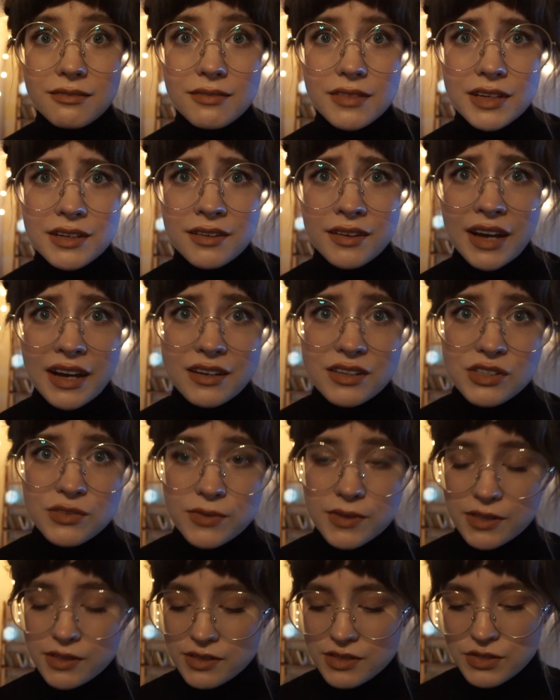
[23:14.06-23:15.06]
in
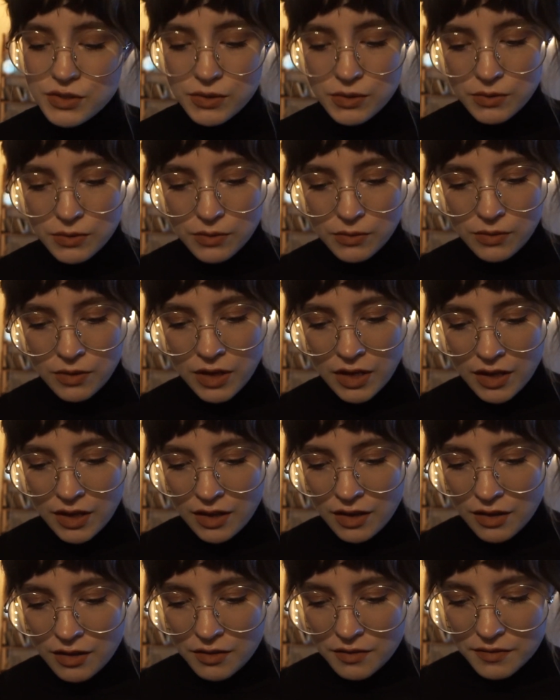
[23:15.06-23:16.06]
Nashville to
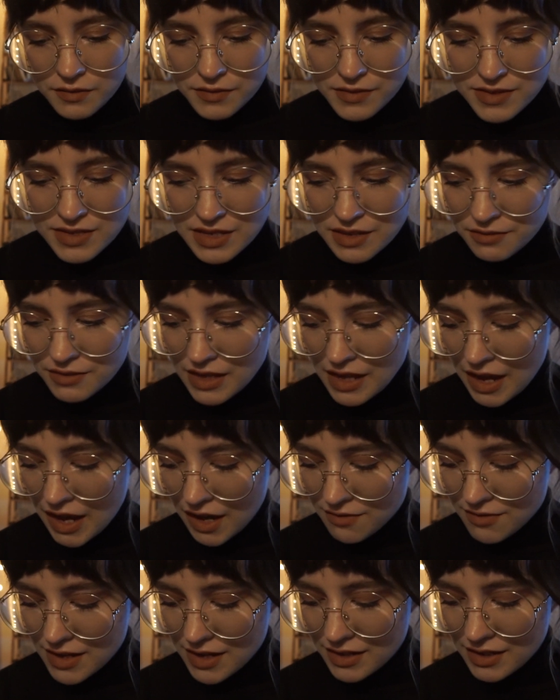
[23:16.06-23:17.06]
see if they
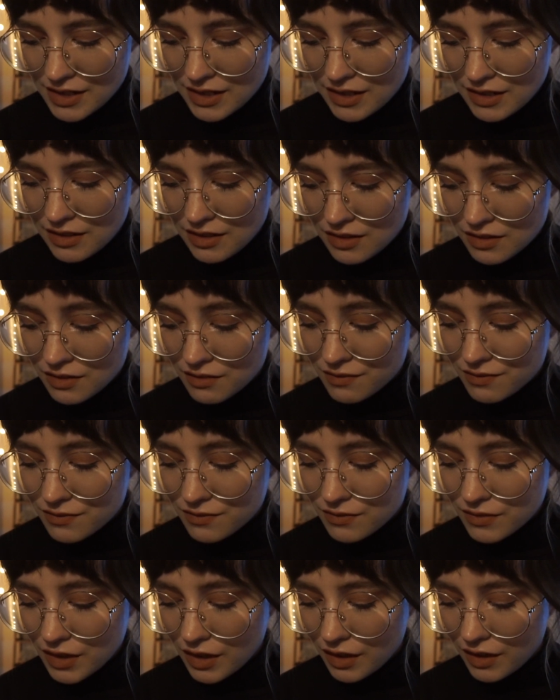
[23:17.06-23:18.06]
have any
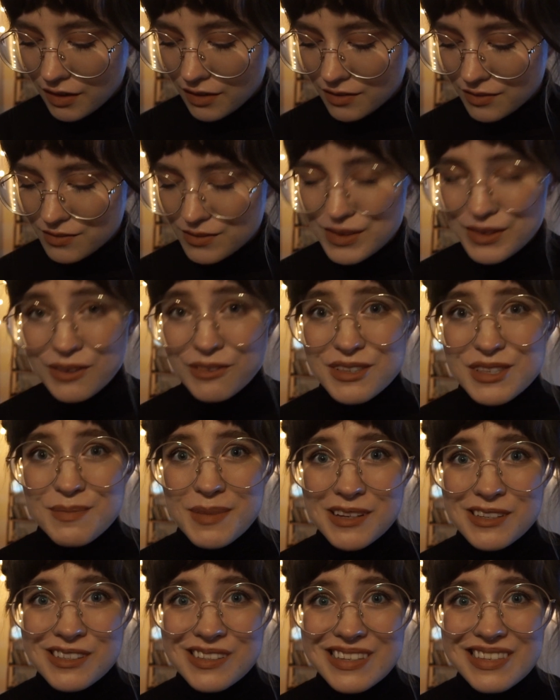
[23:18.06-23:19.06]
you know,
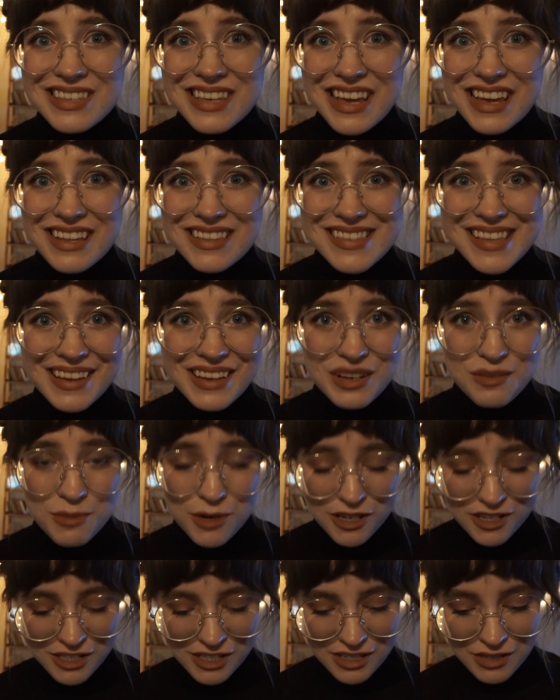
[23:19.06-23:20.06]
special skeins I could
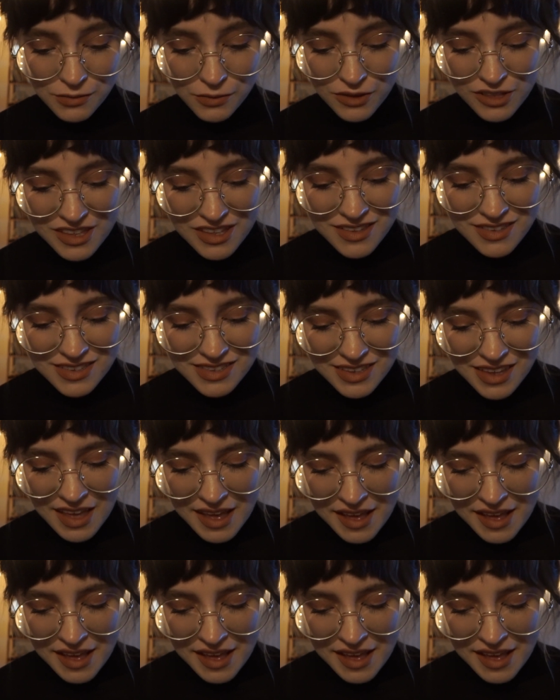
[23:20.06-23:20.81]
purchase for this.